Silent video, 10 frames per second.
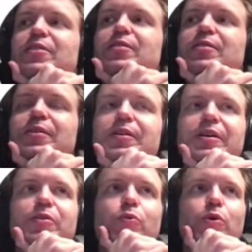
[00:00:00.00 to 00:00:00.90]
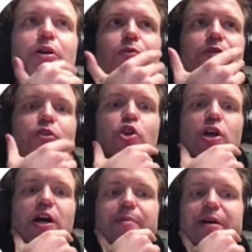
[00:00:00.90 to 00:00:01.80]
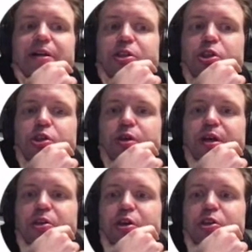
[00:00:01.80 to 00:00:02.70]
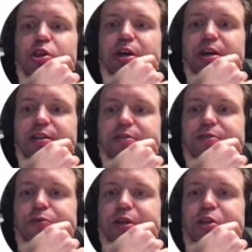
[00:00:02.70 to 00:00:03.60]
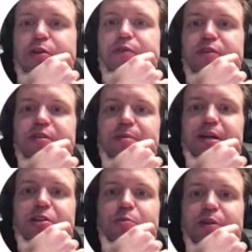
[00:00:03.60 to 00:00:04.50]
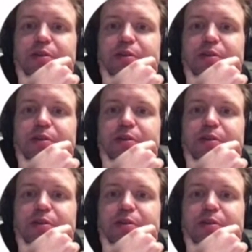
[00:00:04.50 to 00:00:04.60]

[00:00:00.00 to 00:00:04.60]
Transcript: it worked with the SHA badge, SHA 2017 badge, but